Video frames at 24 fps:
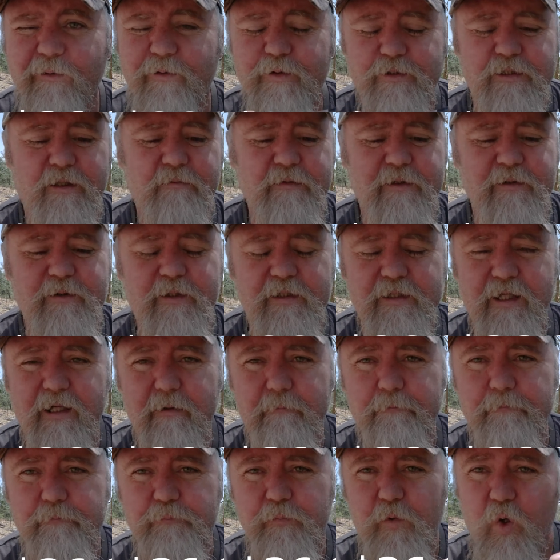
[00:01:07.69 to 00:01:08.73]
or something like that.
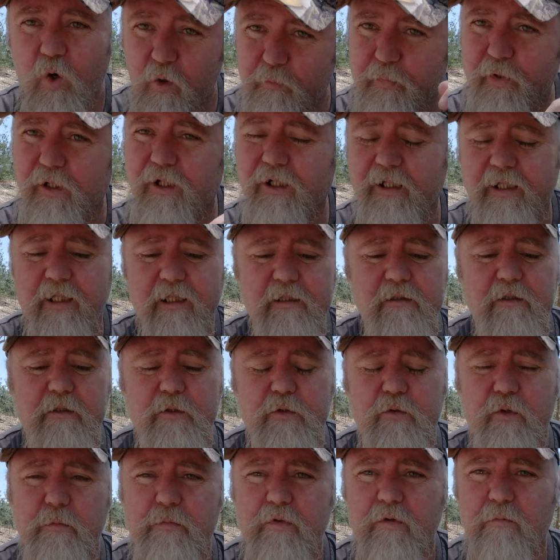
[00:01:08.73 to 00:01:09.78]
I'll put a link in the
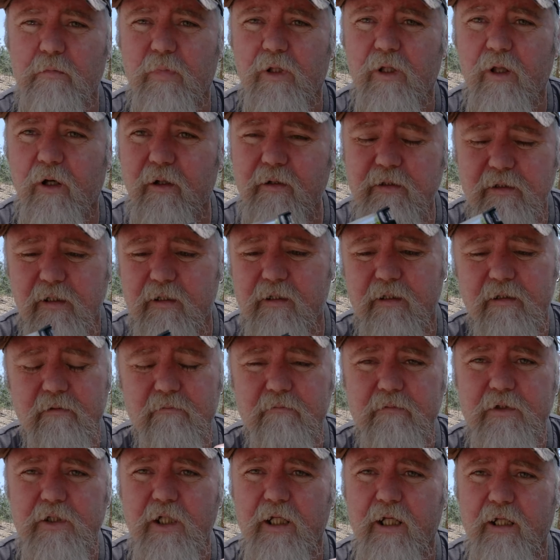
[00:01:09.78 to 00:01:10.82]
description below so you
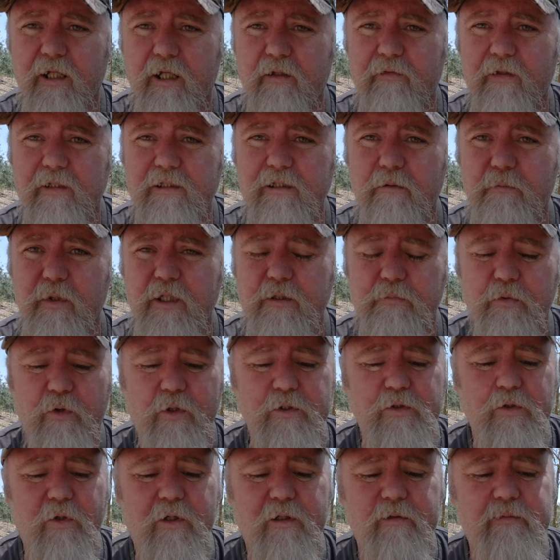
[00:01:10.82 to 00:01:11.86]
can check it out. That's the best
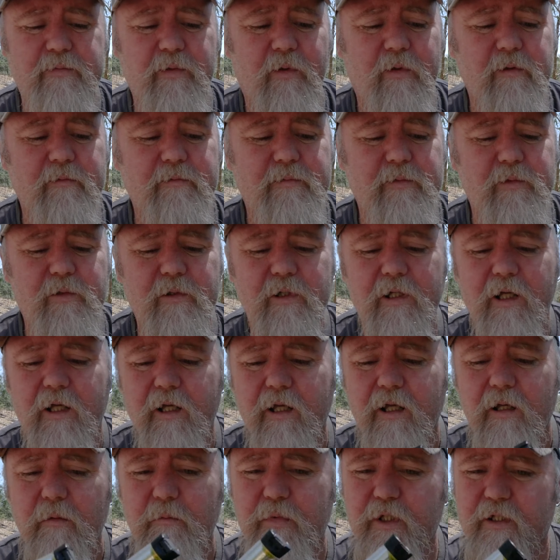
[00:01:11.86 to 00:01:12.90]
price I could find them for.
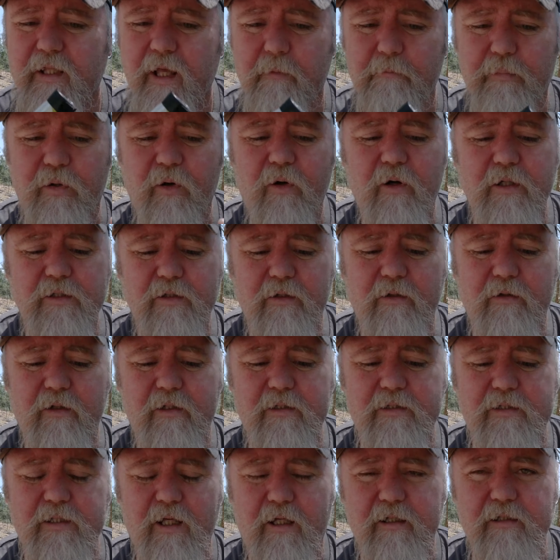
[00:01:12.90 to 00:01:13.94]
But at that price, I've got to
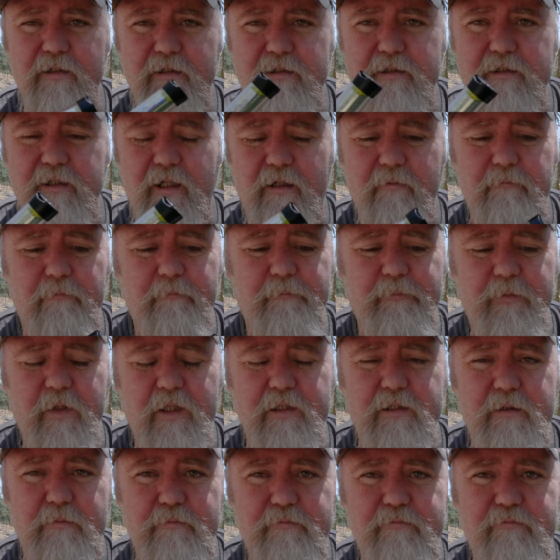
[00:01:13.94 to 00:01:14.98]
say, it's a
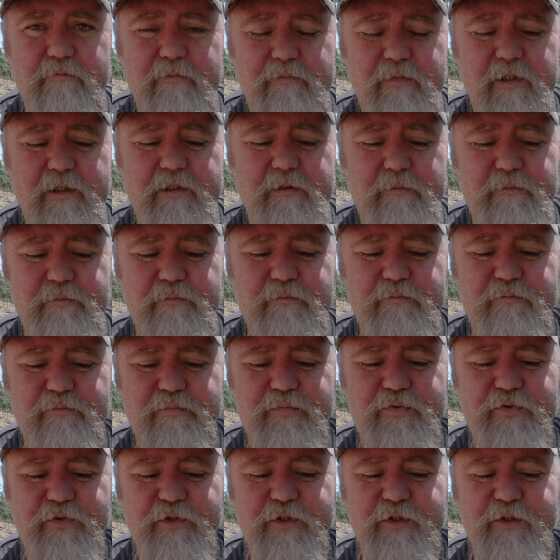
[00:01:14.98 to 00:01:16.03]

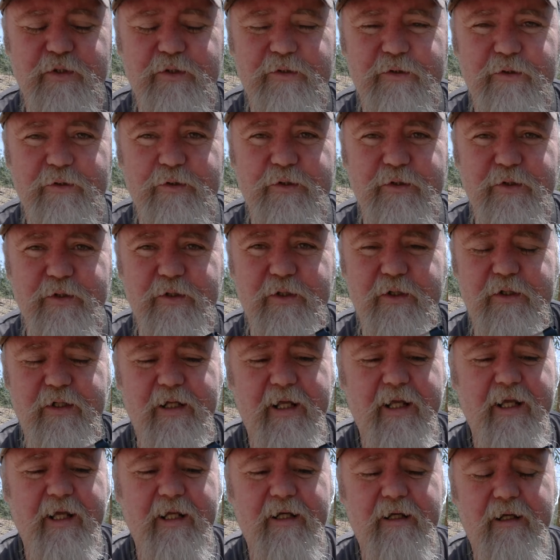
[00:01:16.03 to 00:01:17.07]
pretty good little unit,
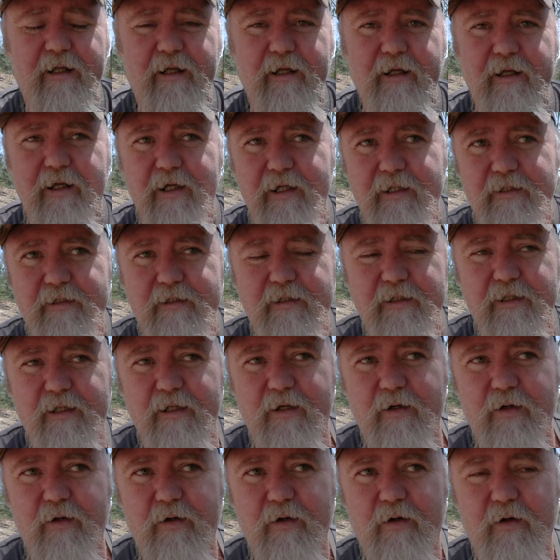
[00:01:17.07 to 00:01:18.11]
and
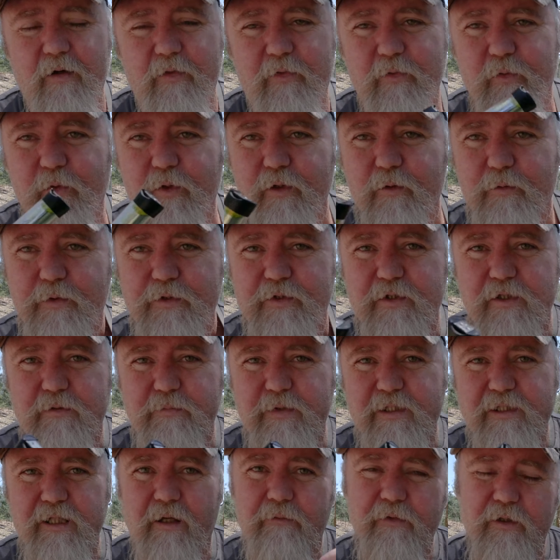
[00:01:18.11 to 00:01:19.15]
I thought it would just
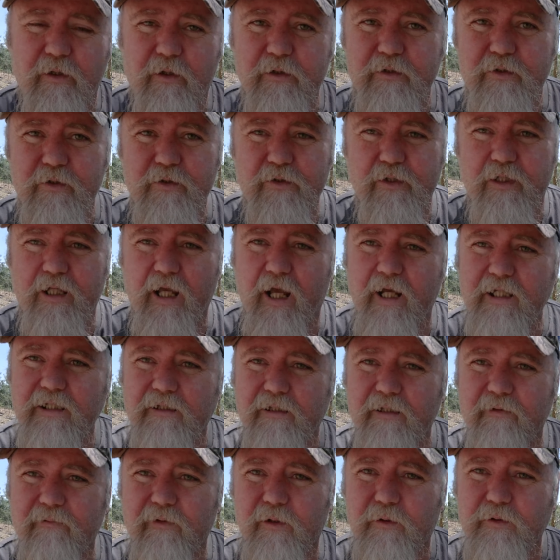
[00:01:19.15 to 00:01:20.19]
be something I'd use
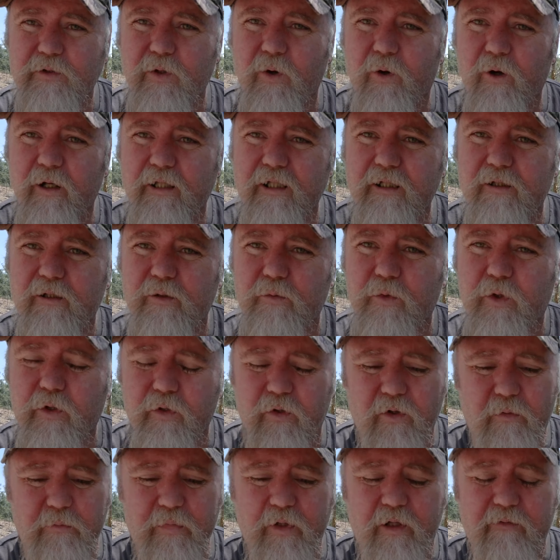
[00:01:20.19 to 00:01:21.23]
occasionally if I was hiking or
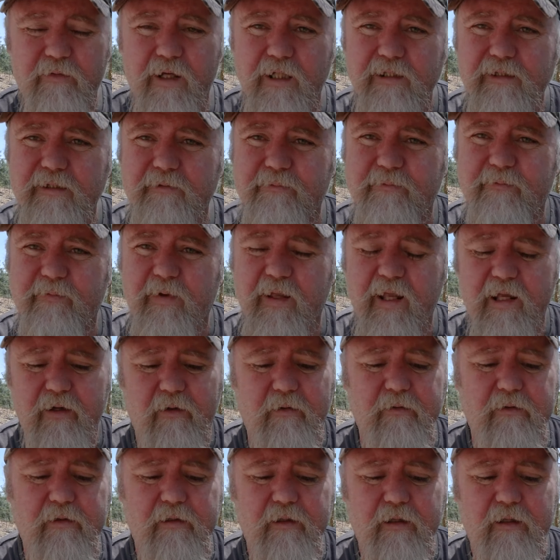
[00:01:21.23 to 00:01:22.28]
whatnot. But I've actually
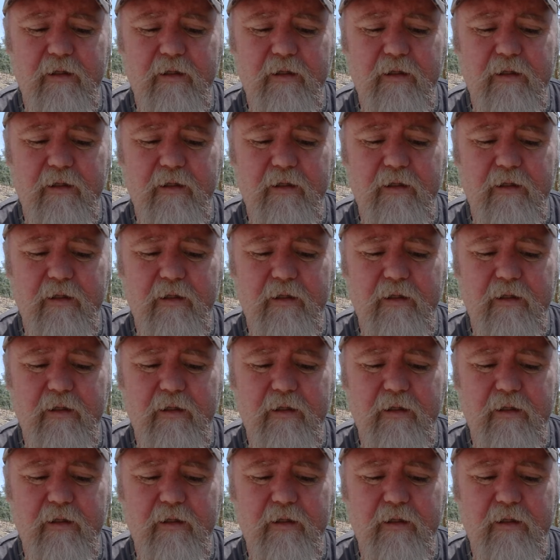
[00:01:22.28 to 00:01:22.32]
found,